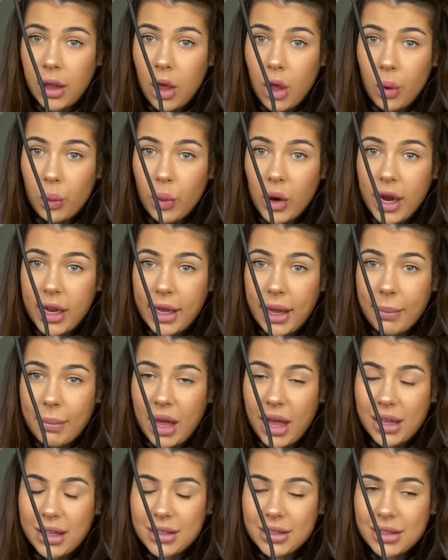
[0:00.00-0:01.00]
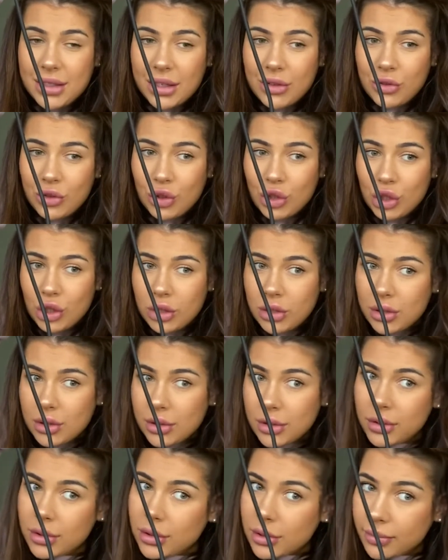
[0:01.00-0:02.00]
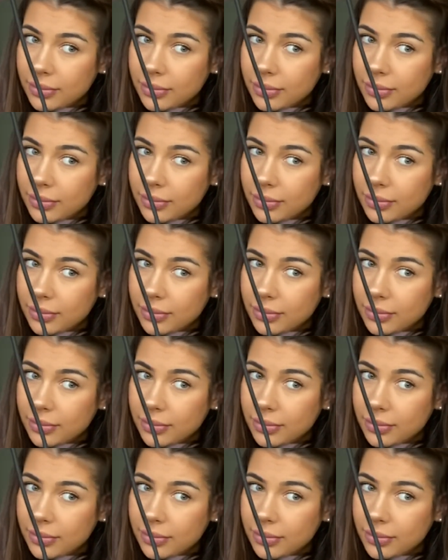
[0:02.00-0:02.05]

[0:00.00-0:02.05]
where I get my extensions.